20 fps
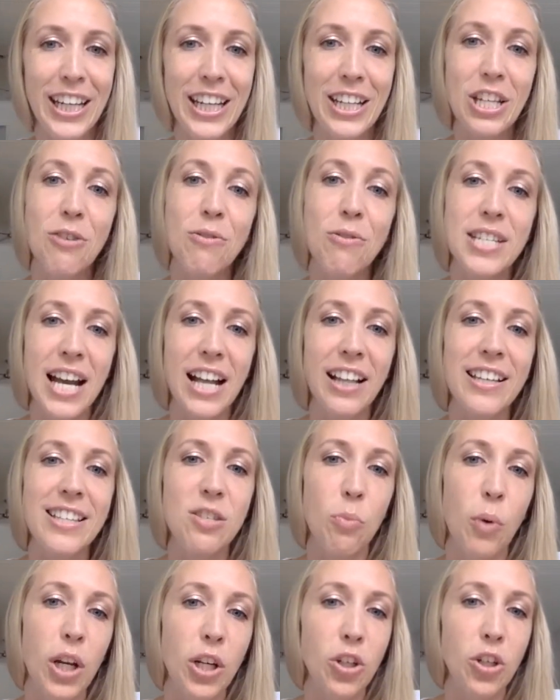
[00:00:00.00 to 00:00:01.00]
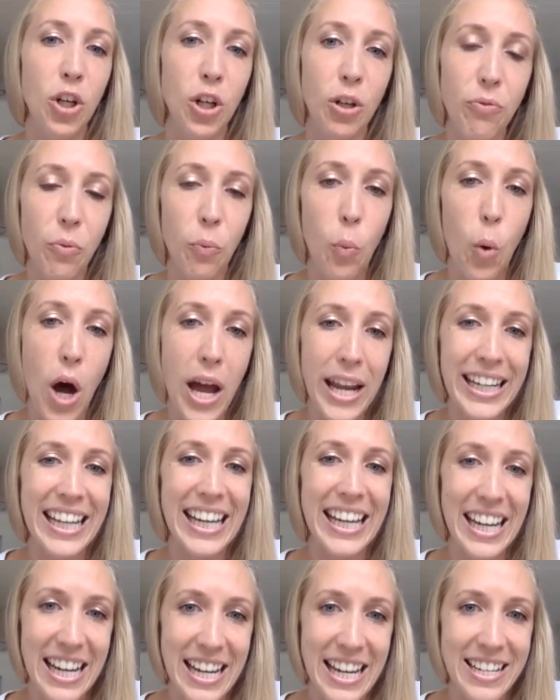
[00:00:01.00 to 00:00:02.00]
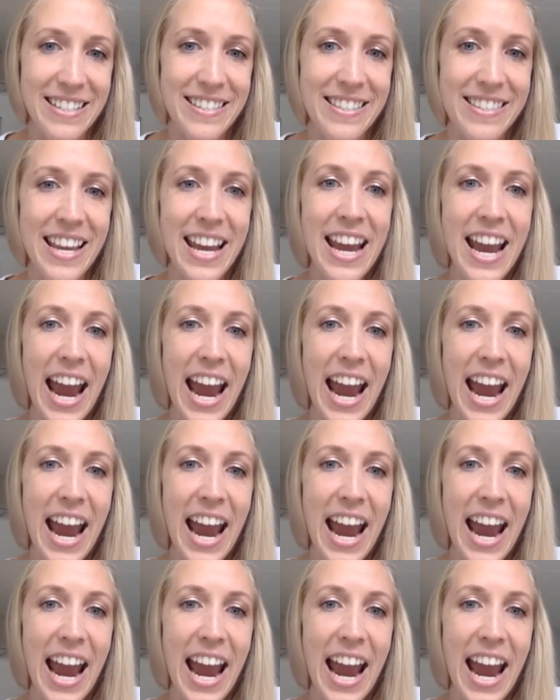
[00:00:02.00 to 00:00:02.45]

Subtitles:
Can you tell us what nerve 1 is